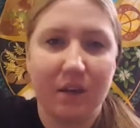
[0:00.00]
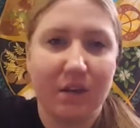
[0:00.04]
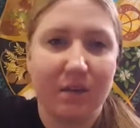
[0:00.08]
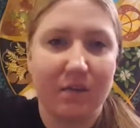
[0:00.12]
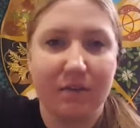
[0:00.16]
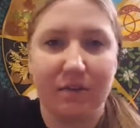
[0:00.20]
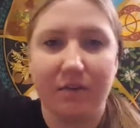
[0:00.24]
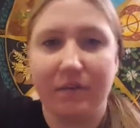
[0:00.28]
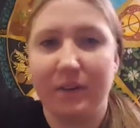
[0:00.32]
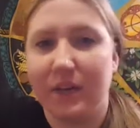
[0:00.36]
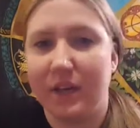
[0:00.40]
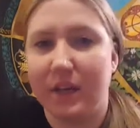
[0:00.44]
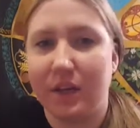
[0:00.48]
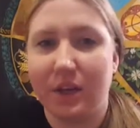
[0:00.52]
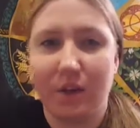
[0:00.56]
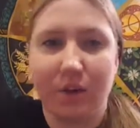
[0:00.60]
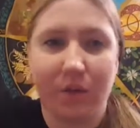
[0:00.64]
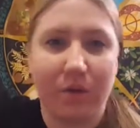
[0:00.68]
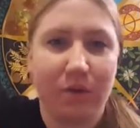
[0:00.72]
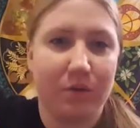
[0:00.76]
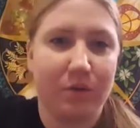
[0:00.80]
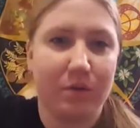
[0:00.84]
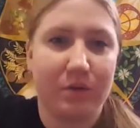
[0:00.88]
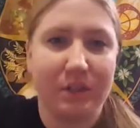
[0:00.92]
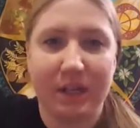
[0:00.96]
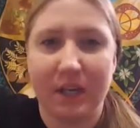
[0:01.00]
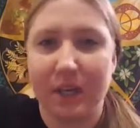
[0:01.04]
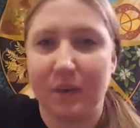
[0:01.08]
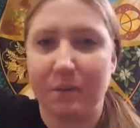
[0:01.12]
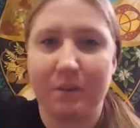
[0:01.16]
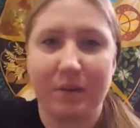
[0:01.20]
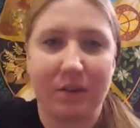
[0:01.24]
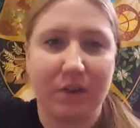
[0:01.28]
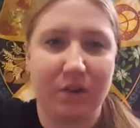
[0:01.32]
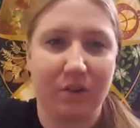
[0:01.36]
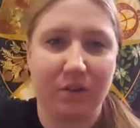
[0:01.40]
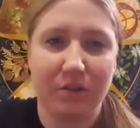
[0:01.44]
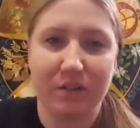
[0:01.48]
video
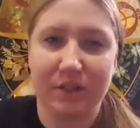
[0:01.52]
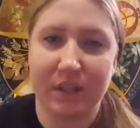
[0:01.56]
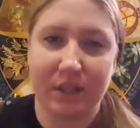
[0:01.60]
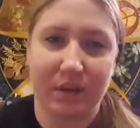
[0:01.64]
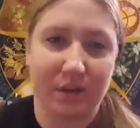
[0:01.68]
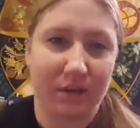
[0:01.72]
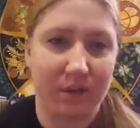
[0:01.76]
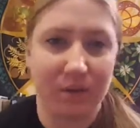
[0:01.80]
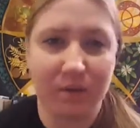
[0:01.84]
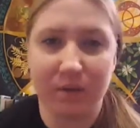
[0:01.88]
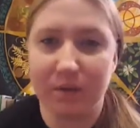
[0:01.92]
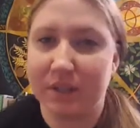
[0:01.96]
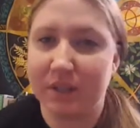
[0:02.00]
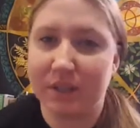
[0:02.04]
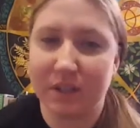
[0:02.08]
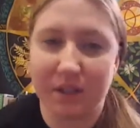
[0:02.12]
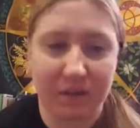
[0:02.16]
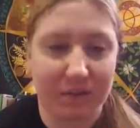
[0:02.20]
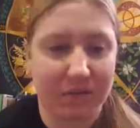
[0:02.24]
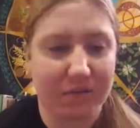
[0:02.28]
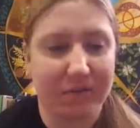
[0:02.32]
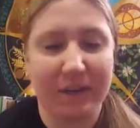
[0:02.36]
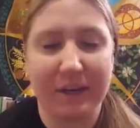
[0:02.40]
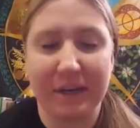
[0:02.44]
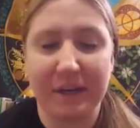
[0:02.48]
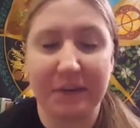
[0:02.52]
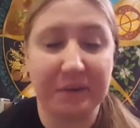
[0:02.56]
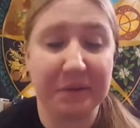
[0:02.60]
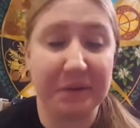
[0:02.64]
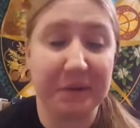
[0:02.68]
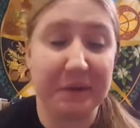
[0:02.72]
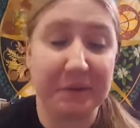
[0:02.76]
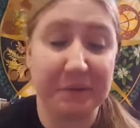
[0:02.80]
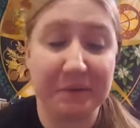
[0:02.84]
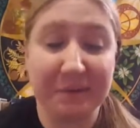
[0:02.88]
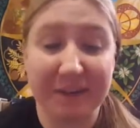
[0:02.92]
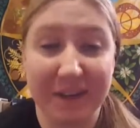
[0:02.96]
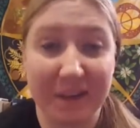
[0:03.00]
taping your tarot stuff. I don't
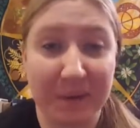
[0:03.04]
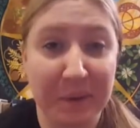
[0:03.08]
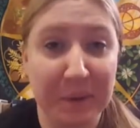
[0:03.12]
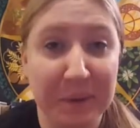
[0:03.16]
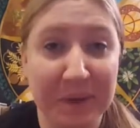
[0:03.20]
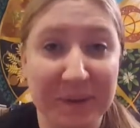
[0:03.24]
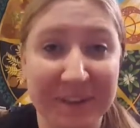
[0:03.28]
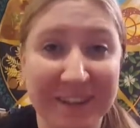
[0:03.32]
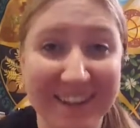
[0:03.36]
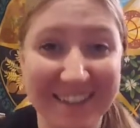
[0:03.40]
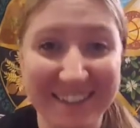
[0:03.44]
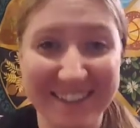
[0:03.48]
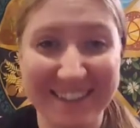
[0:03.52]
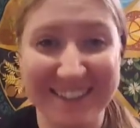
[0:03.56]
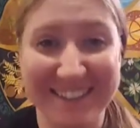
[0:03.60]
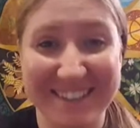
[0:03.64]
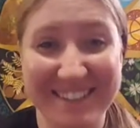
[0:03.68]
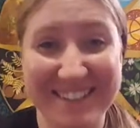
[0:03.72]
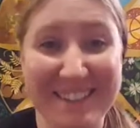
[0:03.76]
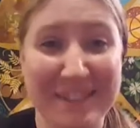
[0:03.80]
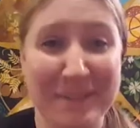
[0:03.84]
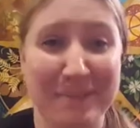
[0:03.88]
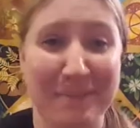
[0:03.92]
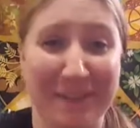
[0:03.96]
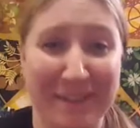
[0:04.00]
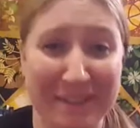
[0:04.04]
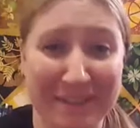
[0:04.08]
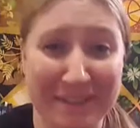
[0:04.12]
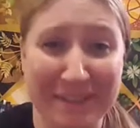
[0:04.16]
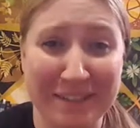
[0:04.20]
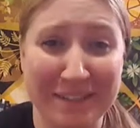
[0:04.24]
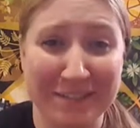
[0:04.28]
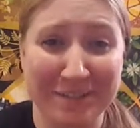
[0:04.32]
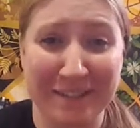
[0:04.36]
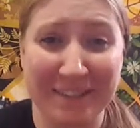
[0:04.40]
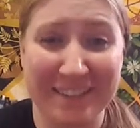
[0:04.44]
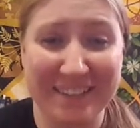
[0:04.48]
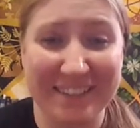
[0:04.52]
know. Anyway, it's been a lot
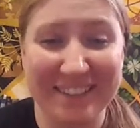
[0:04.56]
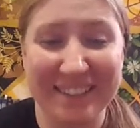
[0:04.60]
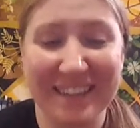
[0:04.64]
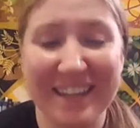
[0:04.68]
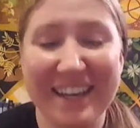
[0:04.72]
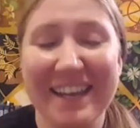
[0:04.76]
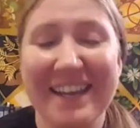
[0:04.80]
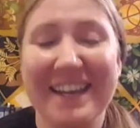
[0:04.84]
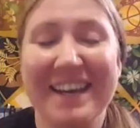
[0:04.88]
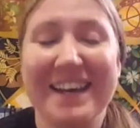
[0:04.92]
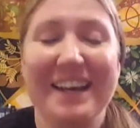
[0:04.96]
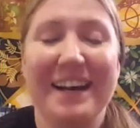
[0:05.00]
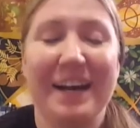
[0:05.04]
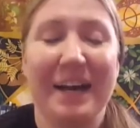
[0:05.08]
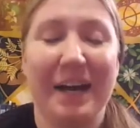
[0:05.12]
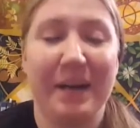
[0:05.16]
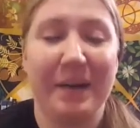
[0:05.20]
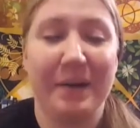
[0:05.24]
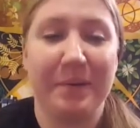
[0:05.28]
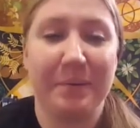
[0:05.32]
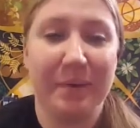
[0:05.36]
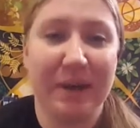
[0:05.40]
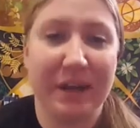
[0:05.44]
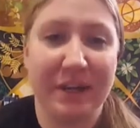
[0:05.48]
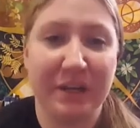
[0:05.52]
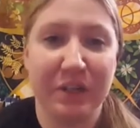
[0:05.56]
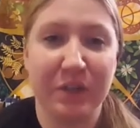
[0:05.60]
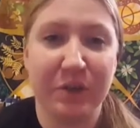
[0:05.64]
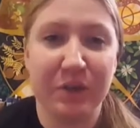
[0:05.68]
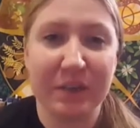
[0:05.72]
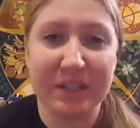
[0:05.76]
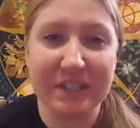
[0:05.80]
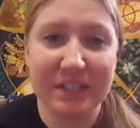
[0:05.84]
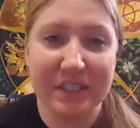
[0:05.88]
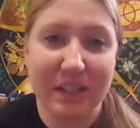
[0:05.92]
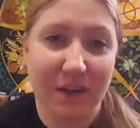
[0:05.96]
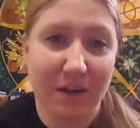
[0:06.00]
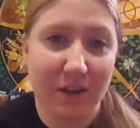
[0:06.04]
of fun. As you
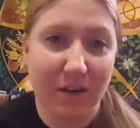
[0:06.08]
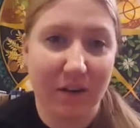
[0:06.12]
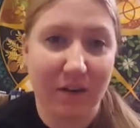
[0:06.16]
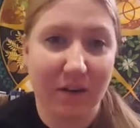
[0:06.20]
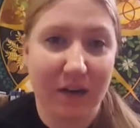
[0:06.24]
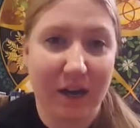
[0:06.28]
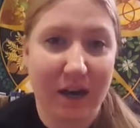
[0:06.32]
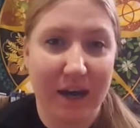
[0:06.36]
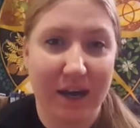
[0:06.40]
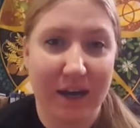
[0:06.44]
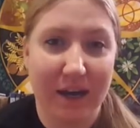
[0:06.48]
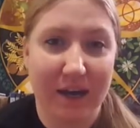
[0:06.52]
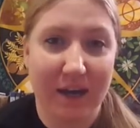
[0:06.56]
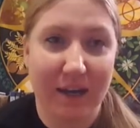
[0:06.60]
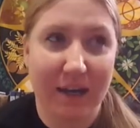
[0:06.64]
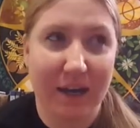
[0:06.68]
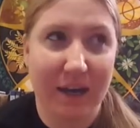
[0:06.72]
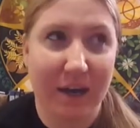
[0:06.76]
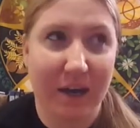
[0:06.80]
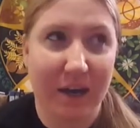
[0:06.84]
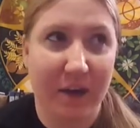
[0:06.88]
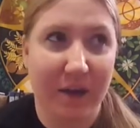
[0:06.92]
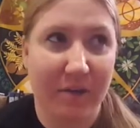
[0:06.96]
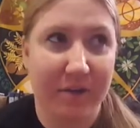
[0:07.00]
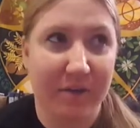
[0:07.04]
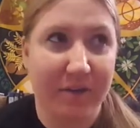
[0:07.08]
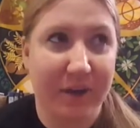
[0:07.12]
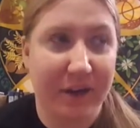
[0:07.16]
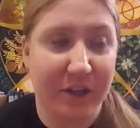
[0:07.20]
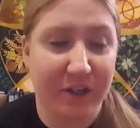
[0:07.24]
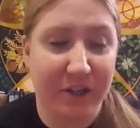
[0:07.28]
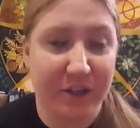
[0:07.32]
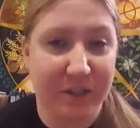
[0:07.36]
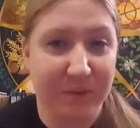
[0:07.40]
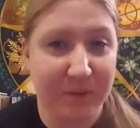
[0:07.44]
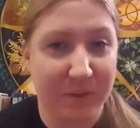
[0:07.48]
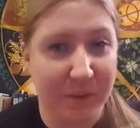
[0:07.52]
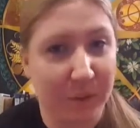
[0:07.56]
can tell, I have
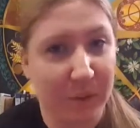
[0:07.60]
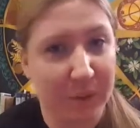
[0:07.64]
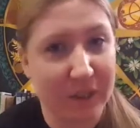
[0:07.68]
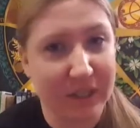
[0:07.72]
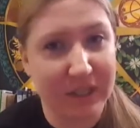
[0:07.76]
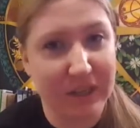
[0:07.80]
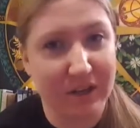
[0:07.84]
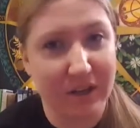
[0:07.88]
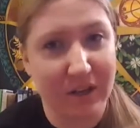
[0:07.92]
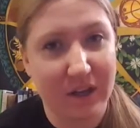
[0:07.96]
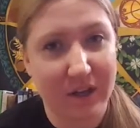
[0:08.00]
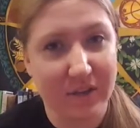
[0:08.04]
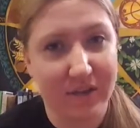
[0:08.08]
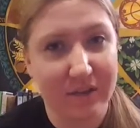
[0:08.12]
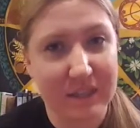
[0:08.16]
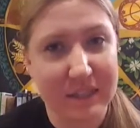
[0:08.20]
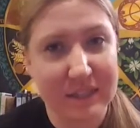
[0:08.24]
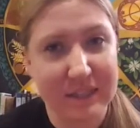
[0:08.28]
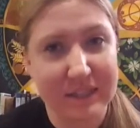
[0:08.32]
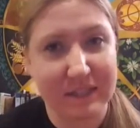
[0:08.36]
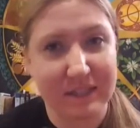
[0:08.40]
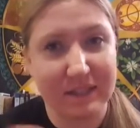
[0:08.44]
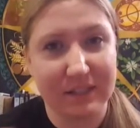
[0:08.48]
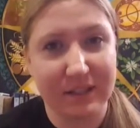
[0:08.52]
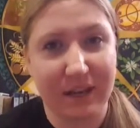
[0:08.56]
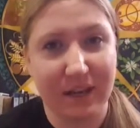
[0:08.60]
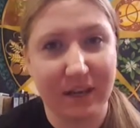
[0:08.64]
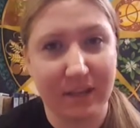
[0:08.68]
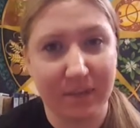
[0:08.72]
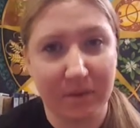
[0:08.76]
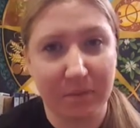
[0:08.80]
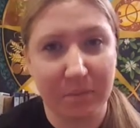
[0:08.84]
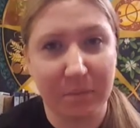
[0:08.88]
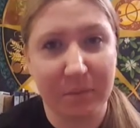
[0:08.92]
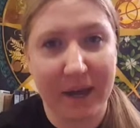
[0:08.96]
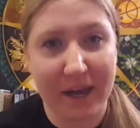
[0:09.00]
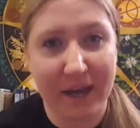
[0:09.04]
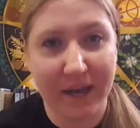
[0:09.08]
actually recorded a lot of these as kind of
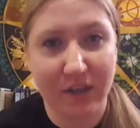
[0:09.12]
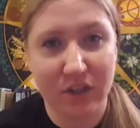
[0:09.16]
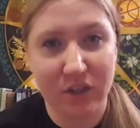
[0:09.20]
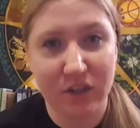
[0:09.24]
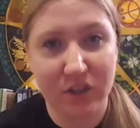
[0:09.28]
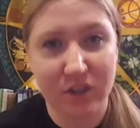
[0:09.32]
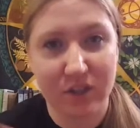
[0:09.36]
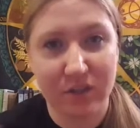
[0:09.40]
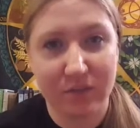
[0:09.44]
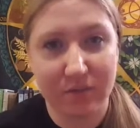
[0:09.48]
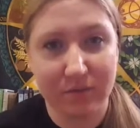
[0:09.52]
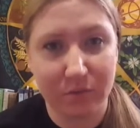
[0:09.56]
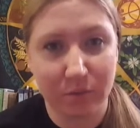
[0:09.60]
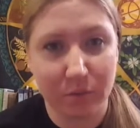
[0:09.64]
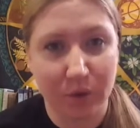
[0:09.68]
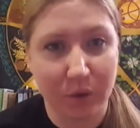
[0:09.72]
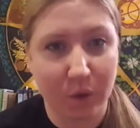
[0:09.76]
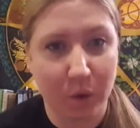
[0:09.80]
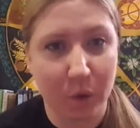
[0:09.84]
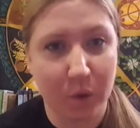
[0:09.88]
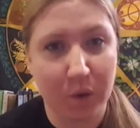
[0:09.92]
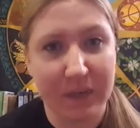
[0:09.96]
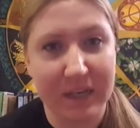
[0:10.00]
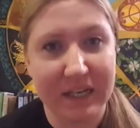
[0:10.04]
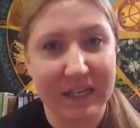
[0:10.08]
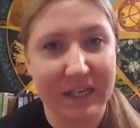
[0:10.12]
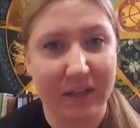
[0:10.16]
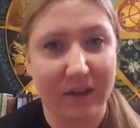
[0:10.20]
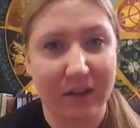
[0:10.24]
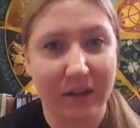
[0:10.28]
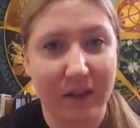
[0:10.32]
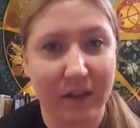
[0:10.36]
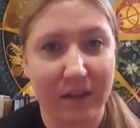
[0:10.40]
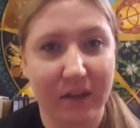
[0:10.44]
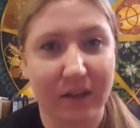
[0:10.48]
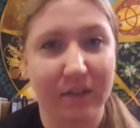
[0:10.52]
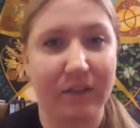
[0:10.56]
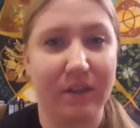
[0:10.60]
a batch recording
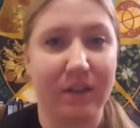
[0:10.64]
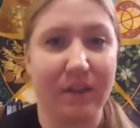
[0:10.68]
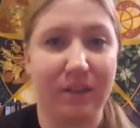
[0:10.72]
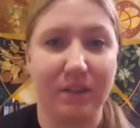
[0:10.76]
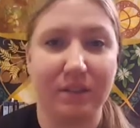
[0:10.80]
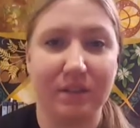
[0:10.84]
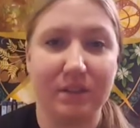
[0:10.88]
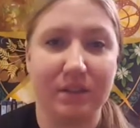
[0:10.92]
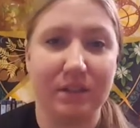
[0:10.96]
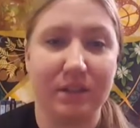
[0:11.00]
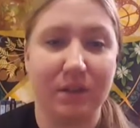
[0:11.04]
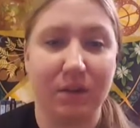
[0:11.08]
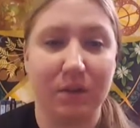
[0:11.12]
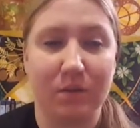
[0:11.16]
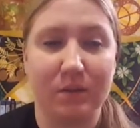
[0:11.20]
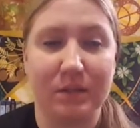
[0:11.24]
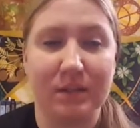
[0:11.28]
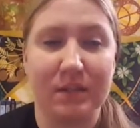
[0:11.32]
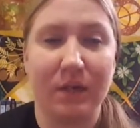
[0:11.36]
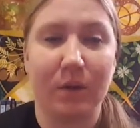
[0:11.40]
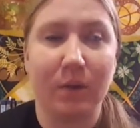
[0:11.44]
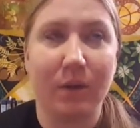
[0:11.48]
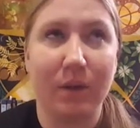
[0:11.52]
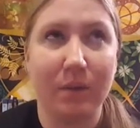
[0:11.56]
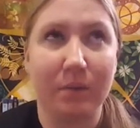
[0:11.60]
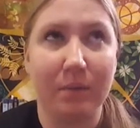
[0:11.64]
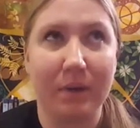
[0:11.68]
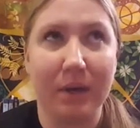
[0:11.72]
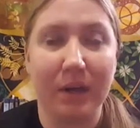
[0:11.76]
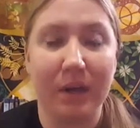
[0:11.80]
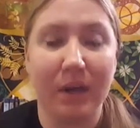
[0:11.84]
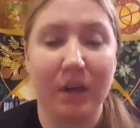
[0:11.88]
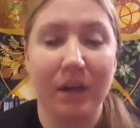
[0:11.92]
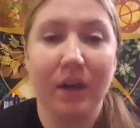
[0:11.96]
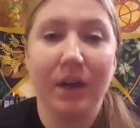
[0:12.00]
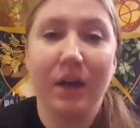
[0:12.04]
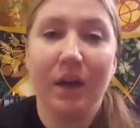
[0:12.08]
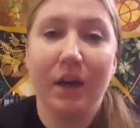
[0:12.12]
kind of thing, so stick with
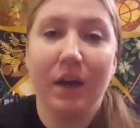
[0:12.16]
me.